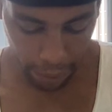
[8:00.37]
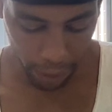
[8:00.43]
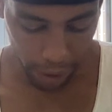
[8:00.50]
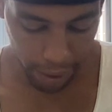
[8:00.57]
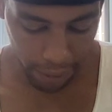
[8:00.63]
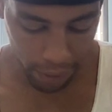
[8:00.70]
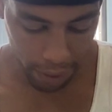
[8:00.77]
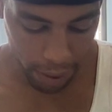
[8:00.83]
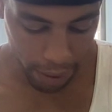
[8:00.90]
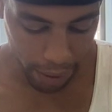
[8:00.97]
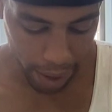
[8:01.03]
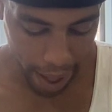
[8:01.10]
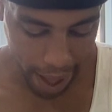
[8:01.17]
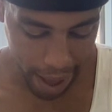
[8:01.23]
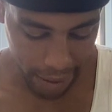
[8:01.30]
for even though
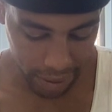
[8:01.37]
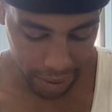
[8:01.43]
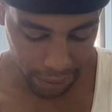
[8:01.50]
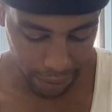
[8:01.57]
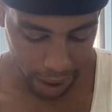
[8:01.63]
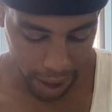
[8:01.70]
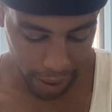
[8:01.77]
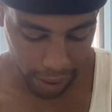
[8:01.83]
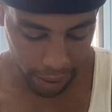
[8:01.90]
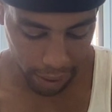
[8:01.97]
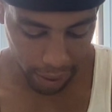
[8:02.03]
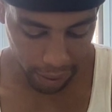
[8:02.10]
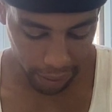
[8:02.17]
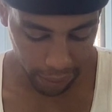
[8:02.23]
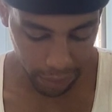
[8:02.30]
it has divided
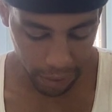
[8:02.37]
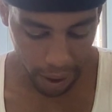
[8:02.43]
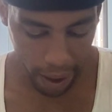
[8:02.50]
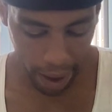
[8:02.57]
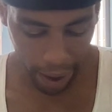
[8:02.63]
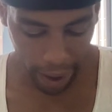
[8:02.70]
hoofs,